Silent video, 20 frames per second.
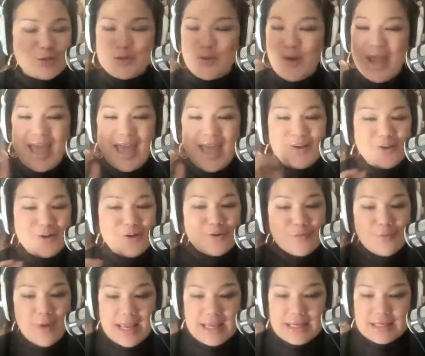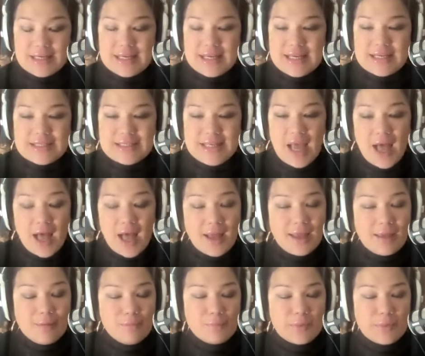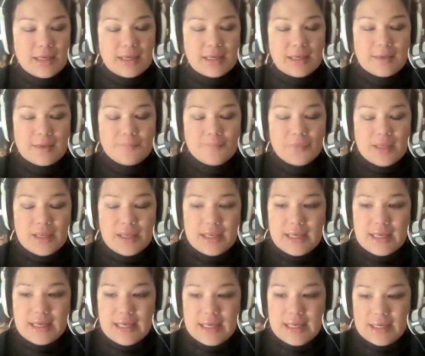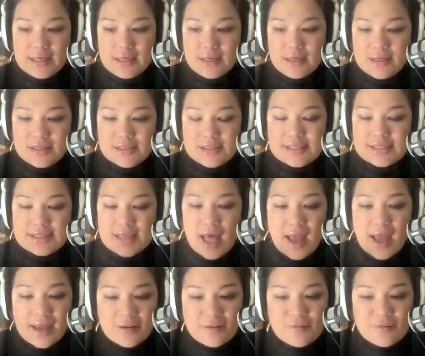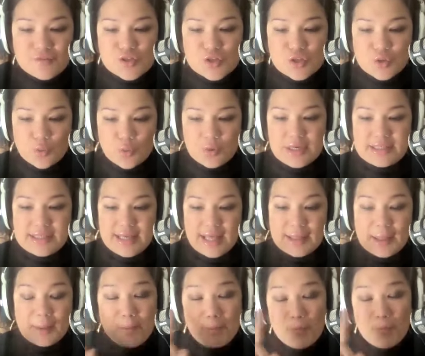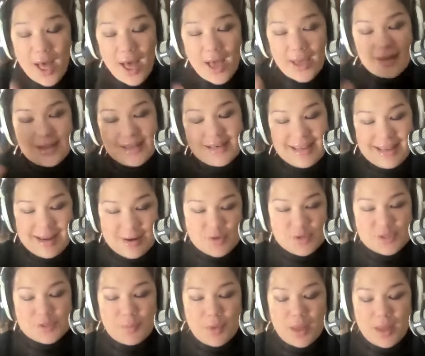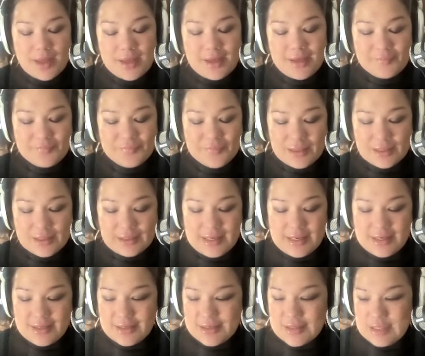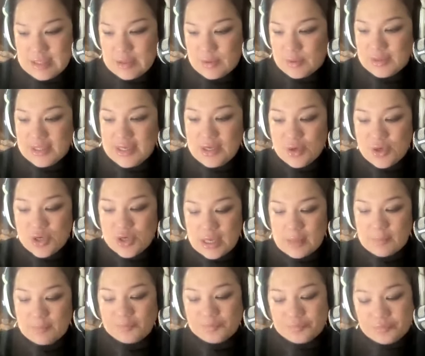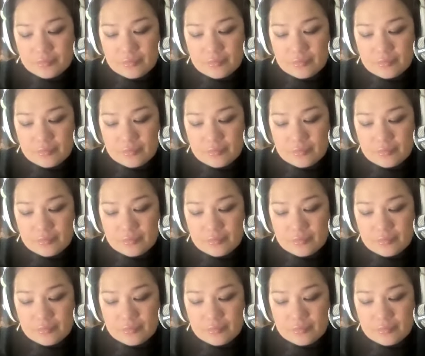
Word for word: So I had a great time being inside of storytelling. But, and here's my lead into leadership.